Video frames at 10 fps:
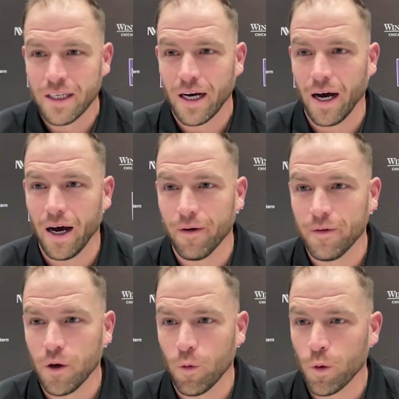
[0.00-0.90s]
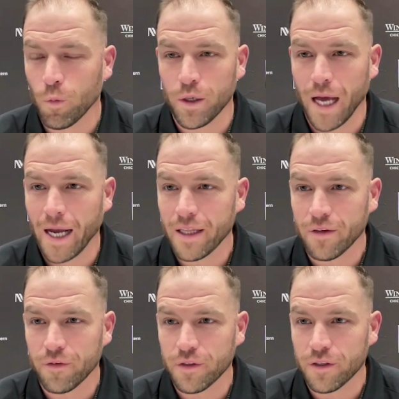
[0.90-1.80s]
You know, we're not in
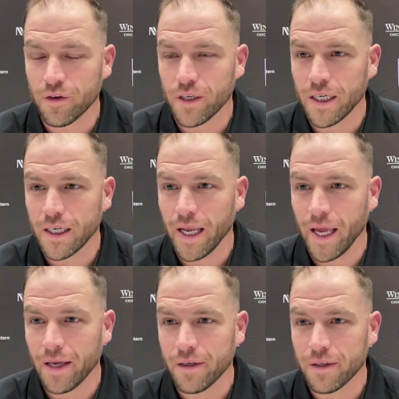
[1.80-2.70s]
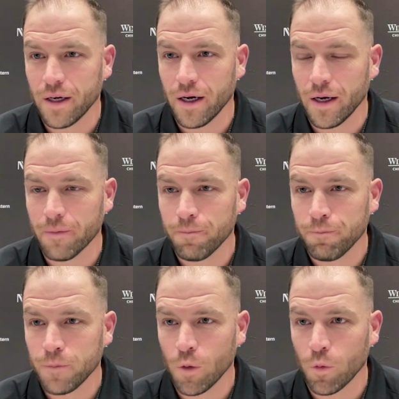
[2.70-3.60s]
the facility today,
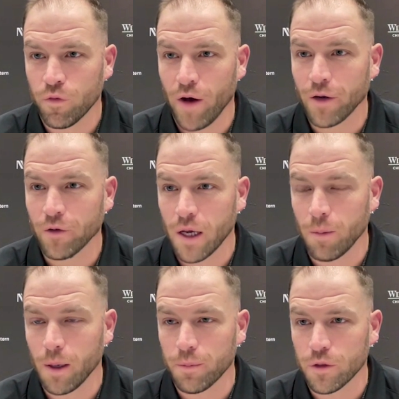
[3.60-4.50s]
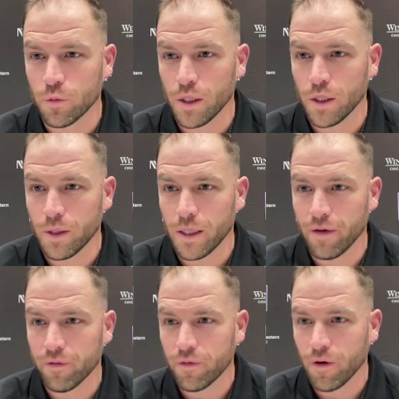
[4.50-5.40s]
you know, with finals coming up this week. We
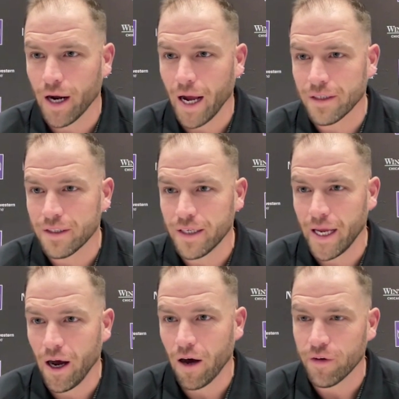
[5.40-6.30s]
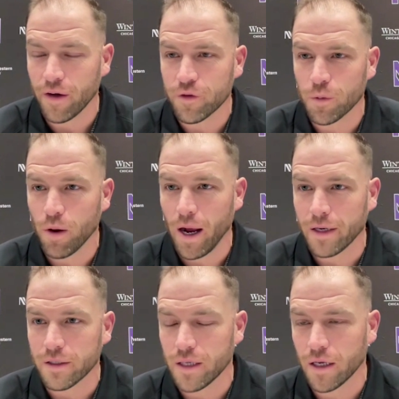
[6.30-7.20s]
gave our guys today off after
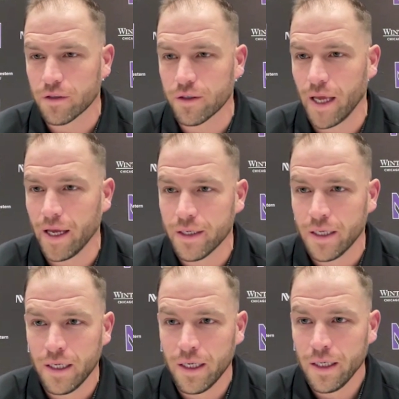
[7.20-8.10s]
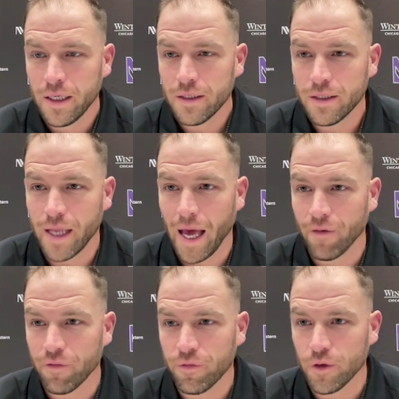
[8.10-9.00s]
practice yesterday.
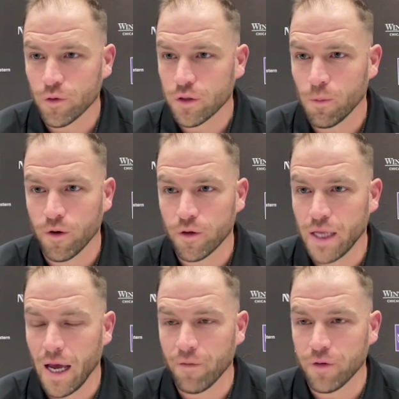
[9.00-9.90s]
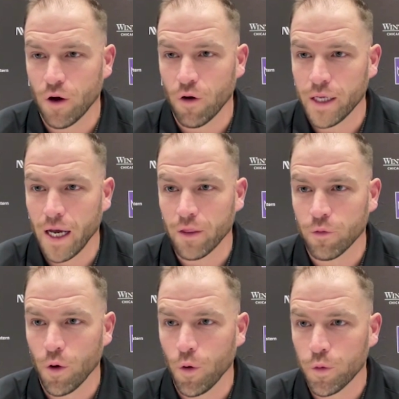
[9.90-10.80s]
Staff, you know, some of our staff is already on the
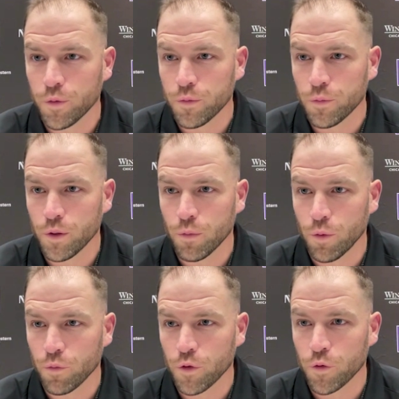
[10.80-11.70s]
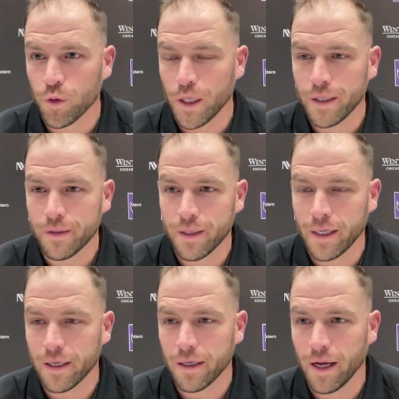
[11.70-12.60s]
road with recruiting
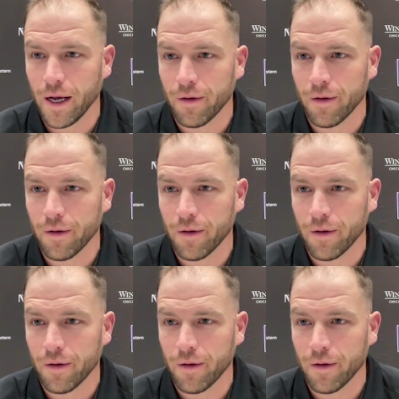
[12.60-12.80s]
and,